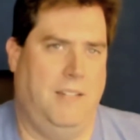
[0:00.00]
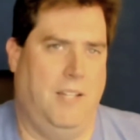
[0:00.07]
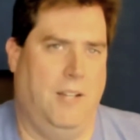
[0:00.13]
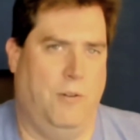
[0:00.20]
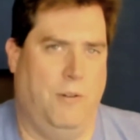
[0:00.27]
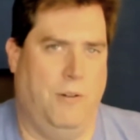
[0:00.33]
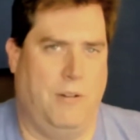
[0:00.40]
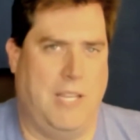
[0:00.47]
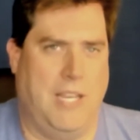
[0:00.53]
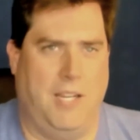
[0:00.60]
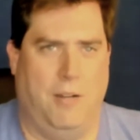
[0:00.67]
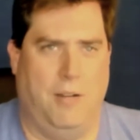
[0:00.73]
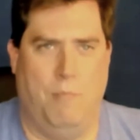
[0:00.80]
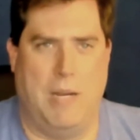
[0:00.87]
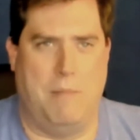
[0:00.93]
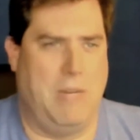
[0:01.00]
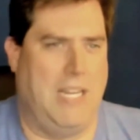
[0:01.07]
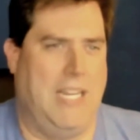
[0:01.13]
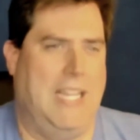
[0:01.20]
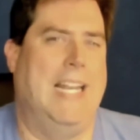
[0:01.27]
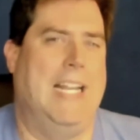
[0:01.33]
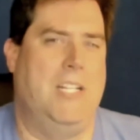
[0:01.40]
okay, you might be
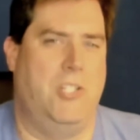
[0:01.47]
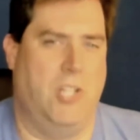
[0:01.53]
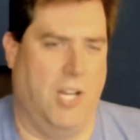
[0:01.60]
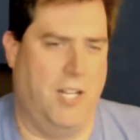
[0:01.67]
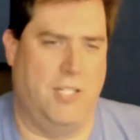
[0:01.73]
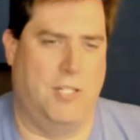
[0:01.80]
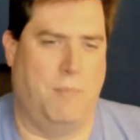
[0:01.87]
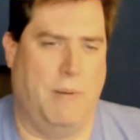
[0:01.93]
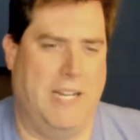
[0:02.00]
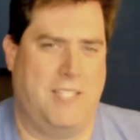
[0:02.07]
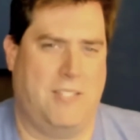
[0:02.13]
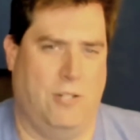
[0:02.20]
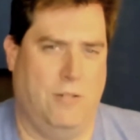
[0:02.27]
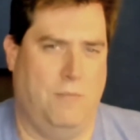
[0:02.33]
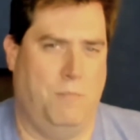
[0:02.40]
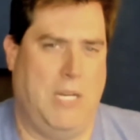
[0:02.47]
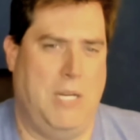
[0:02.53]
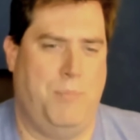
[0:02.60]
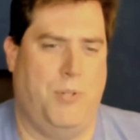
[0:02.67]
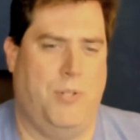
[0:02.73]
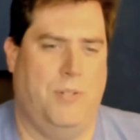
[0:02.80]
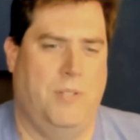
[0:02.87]
getting judged by certain
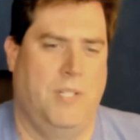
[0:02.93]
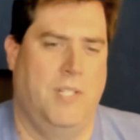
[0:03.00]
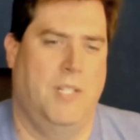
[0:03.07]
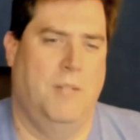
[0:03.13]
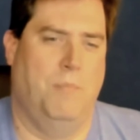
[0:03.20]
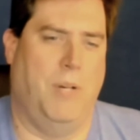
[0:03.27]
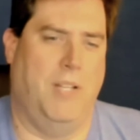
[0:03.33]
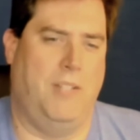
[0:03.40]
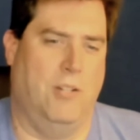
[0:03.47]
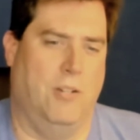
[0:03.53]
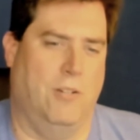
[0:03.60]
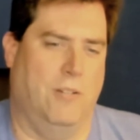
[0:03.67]
people, but